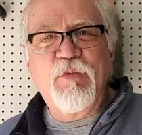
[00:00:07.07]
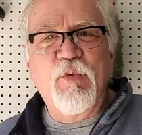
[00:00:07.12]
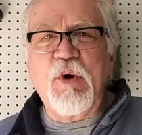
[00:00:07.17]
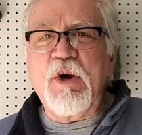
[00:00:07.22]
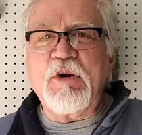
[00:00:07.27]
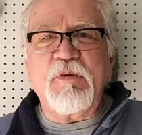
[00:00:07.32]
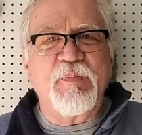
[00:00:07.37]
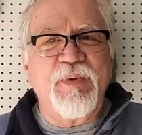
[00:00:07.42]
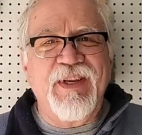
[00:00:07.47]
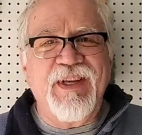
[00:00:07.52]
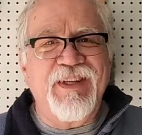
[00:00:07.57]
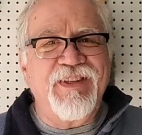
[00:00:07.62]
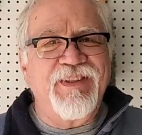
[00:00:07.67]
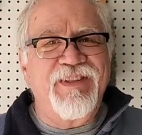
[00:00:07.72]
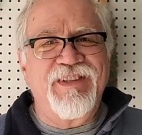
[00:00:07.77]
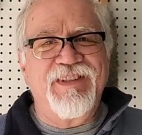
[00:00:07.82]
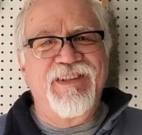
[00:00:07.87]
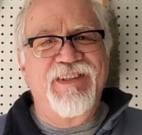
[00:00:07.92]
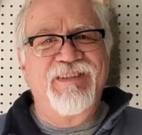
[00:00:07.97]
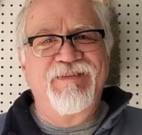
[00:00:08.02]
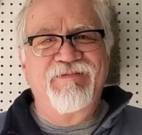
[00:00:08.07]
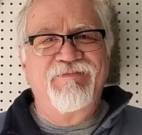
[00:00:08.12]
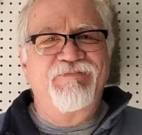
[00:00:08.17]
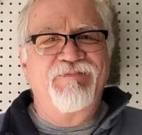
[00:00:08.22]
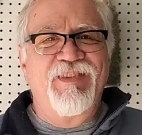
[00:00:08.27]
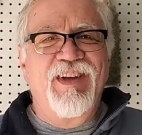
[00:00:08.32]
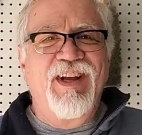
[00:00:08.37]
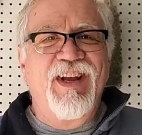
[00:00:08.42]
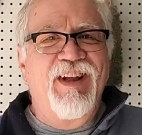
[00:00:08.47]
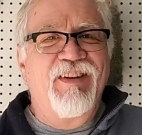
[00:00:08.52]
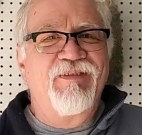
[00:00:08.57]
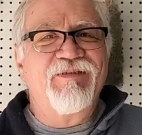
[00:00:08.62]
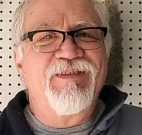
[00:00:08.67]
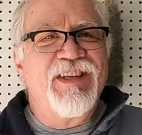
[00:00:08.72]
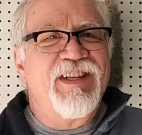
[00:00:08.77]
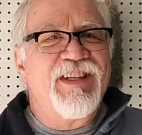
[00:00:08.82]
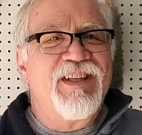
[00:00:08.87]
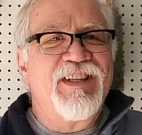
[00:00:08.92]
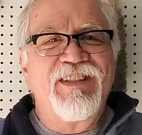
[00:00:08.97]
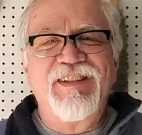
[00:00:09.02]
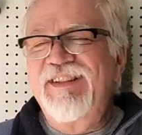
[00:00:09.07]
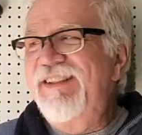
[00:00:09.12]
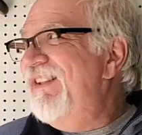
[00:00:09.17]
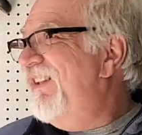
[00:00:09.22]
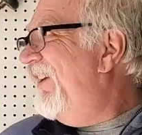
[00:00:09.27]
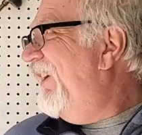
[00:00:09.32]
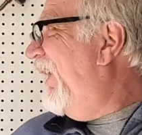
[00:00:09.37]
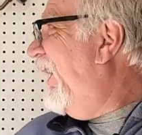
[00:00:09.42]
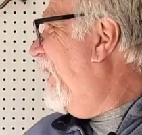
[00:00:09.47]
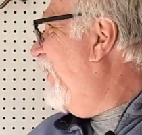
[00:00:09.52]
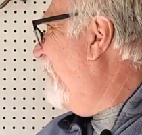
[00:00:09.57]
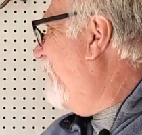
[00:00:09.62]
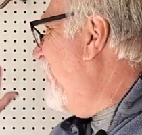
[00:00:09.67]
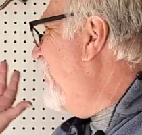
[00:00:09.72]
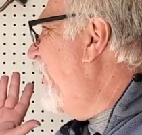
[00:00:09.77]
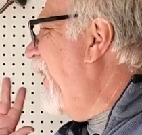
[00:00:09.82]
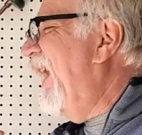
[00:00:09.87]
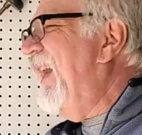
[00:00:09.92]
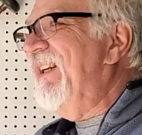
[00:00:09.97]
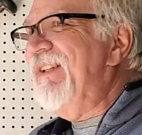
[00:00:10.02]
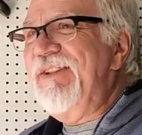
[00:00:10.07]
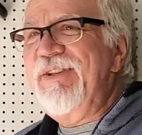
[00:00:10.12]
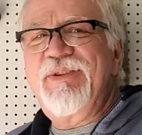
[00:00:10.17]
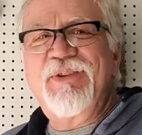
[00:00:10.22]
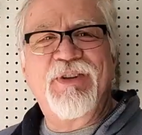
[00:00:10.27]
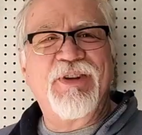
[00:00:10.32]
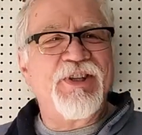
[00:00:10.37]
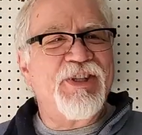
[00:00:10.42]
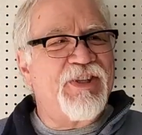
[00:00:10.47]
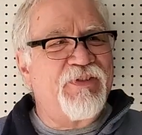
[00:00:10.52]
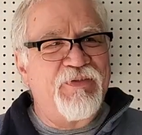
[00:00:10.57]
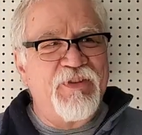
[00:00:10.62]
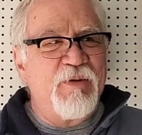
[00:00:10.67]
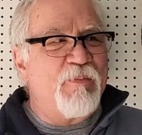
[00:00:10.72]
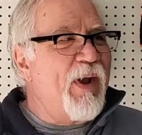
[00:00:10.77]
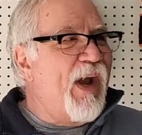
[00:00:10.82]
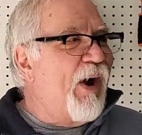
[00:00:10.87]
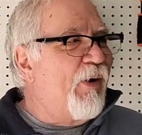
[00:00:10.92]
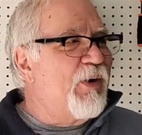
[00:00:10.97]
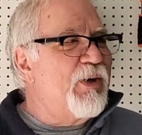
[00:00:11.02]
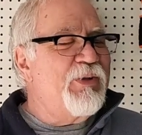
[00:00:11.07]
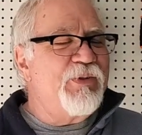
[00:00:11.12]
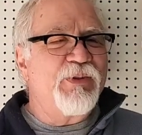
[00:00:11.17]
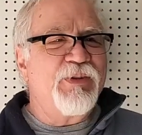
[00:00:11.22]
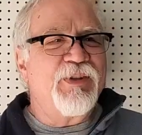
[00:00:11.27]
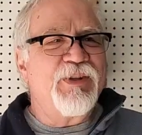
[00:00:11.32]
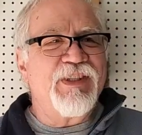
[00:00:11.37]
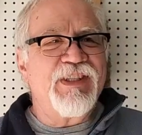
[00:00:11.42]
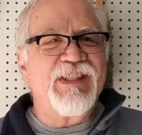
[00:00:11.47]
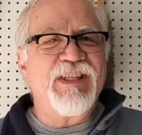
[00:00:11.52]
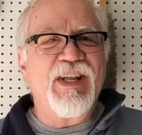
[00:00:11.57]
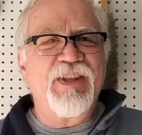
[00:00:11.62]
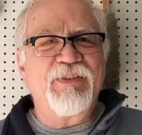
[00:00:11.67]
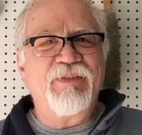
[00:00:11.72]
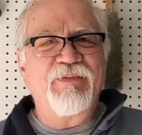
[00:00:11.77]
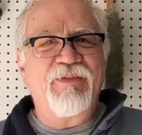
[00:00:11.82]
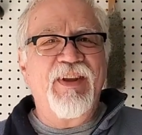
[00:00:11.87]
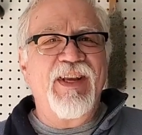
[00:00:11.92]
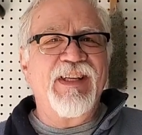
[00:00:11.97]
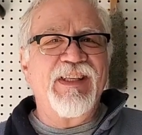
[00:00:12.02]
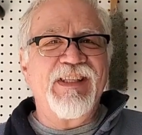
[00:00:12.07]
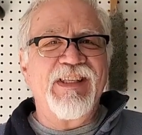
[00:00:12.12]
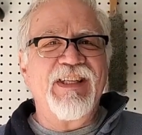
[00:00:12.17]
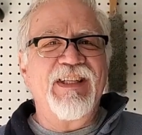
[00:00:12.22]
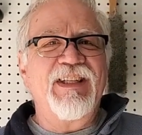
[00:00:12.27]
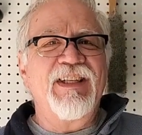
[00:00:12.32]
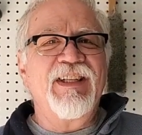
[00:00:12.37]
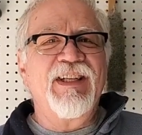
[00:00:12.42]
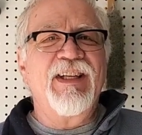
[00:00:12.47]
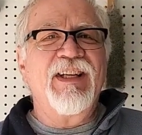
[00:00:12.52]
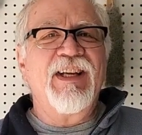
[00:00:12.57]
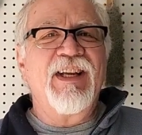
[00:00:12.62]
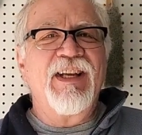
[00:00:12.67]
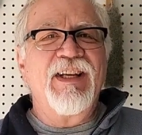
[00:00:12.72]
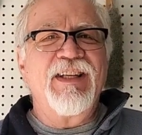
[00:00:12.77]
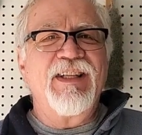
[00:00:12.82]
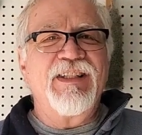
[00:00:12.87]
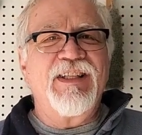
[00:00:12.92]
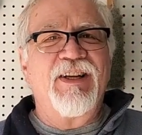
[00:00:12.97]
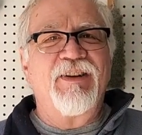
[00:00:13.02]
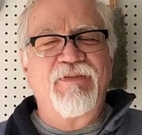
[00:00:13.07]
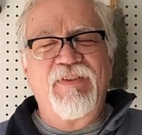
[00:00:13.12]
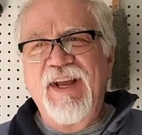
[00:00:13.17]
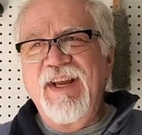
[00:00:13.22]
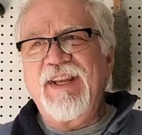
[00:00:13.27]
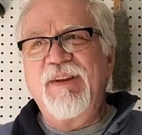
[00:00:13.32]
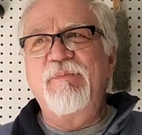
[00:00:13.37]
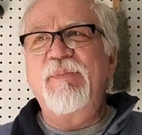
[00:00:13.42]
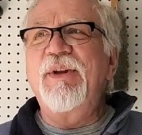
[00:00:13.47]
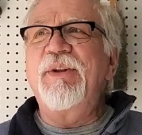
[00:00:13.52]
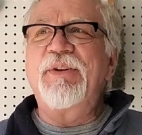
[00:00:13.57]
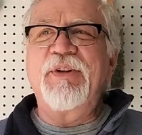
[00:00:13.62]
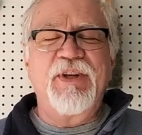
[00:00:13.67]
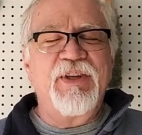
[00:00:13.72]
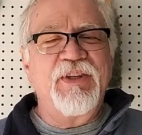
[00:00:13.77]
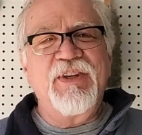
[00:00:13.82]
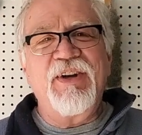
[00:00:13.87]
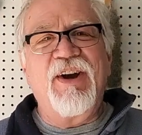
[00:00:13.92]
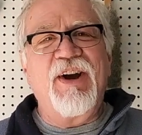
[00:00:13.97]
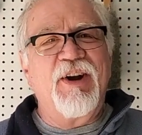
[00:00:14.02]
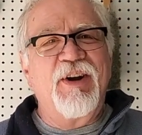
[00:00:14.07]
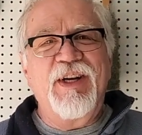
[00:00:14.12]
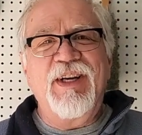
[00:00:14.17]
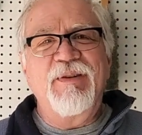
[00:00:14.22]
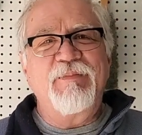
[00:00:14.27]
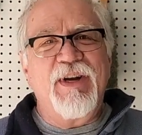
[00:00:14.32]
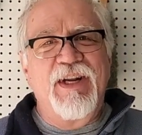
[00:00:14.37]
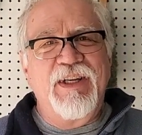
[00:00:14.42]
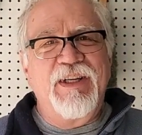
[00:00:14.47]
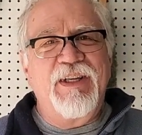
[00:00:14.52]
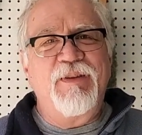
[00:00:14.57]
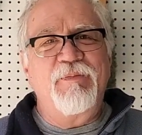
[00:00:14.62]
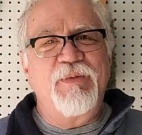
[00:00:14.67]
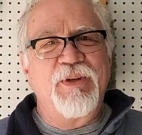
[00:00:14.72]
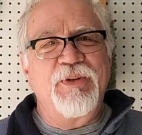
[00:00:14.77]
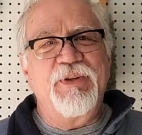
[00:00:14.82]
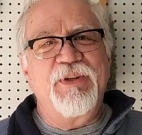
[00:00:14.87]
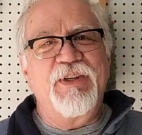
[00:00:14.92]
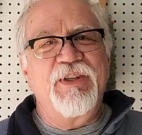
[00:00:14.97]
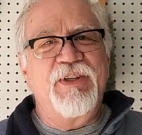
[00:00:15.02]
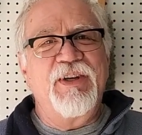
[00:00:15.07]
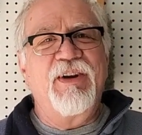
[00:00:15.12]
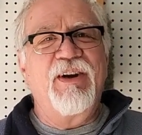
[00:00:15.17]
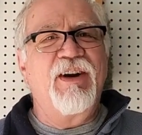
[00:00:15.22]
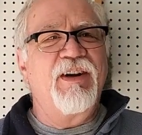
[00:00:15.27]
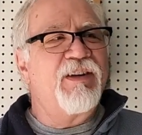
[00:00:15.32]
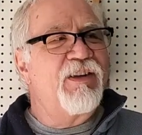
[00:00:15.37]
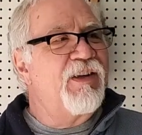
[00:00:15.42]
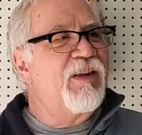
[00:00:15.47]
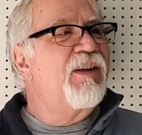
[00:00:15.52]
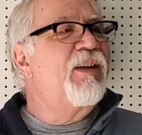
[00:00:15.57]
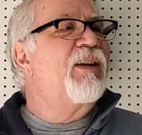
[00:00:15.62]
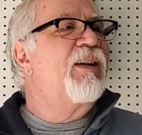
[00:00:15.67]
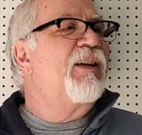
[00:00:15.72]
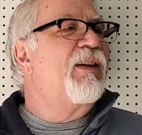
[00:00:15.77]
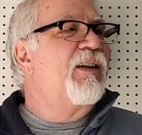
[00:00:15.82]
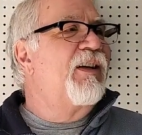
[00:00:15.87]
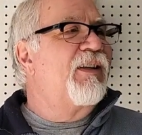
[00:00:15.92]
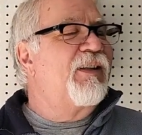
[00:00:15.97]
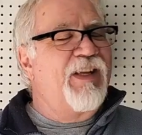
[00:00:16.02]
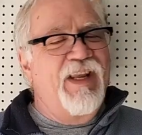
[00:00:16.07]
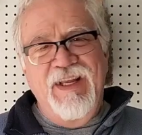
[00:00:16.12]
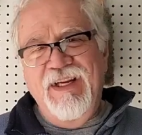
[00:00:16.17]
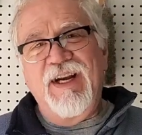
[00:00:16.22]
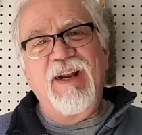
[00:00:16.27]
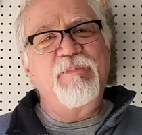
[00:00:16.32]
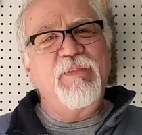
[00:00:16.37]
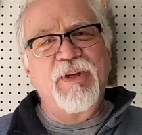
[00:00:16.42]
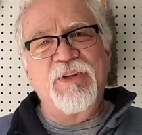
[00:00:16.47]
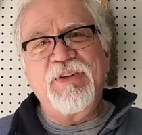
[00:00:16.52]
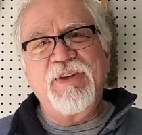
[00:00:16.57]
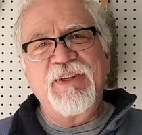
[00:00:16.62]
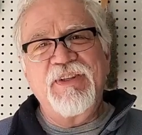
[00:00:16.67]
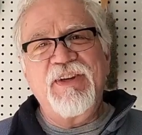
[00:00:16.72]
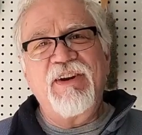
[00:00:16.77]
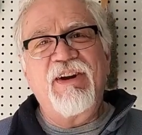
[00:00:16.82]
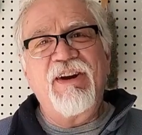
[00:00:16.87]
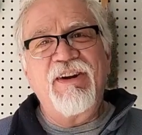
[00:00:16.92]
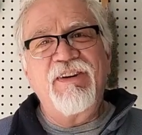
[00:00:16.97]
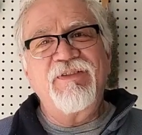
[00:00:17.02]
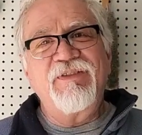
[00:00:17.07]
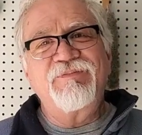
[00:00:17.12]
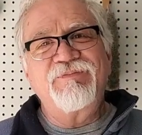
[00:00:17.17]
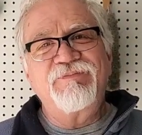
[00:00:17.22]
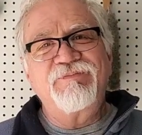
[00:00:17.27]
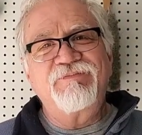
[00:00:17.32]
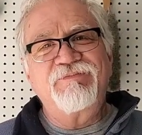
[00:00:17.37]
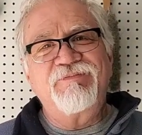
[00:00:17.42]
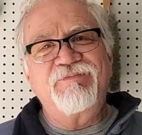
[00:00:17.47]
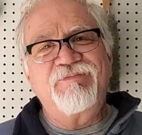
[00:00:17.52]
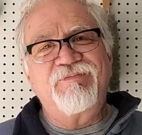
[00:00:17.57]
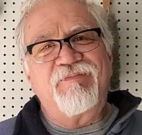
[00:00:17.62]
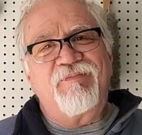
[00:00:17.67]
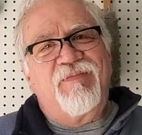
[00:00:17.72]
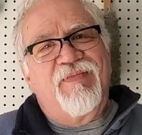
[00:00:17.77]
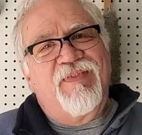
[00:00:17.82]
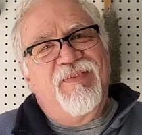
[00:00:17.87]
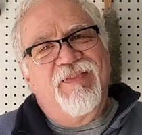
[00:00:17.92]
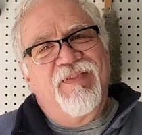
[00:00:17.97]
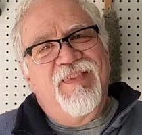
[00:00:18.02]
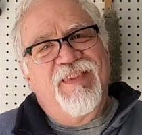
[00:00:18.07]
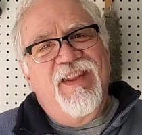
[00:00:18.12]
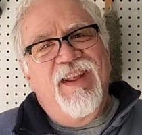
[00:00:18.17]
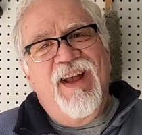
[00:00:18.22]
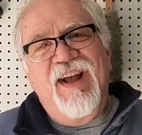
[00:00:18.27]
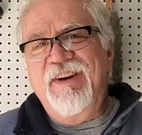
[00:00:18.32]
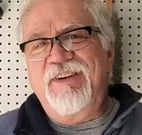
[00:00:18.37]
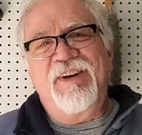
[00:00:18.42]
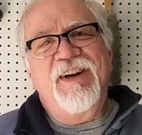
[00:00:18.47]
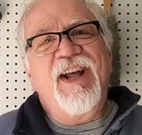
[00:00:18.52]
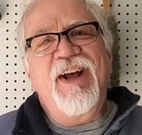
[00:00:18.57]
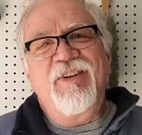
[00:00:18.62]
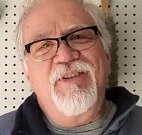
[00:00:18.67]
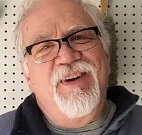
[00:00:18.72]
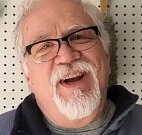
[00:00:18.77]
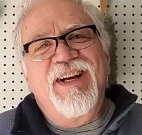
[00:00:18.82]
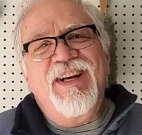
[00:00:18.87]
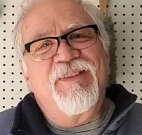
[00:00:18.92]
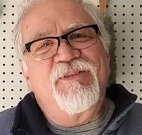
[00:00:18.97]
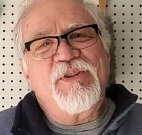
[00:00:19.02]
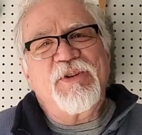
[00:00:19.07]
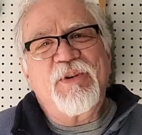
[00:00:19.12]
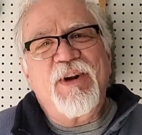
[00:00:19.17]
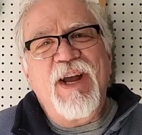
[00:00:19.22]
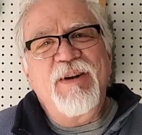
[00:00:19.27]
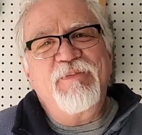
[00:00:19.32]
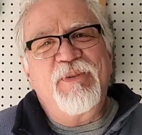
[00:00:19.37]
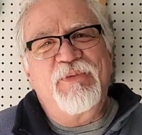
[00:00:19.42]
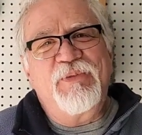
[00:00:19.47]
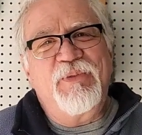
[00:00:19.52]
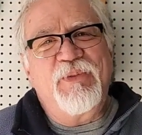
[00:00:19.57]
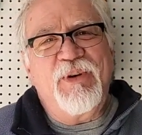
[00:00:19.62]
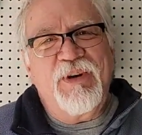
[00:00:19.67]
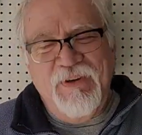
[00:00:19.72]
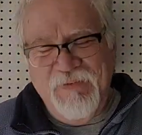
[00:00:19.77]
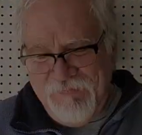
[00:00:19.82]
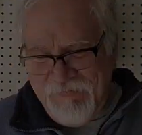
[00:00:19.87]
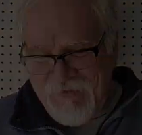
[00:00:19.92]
workbench, a few hand tools, a few power tools, nothing fancy. So if I can build a guitar, anybody can build a guitar. Can I build a guitar? I don't know. I never tried before.